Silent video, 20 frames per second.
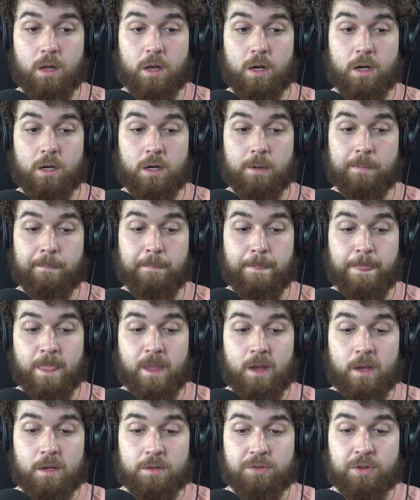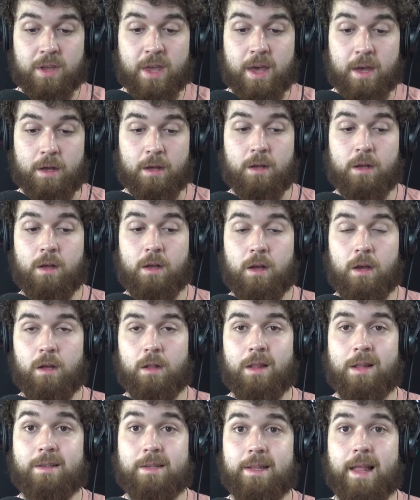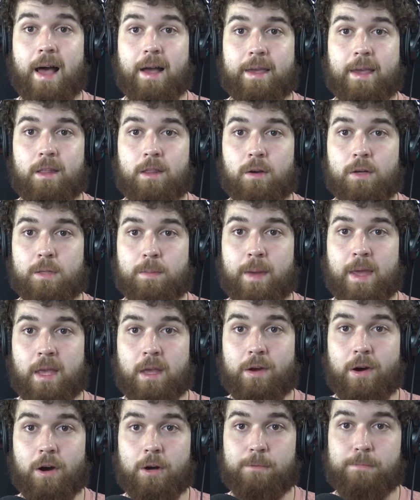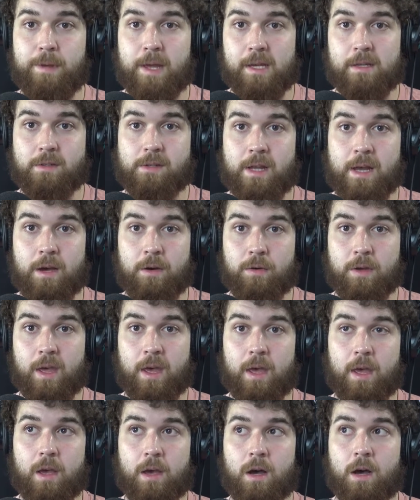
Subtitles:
So yeah, let's lock in those main card picks now, okay?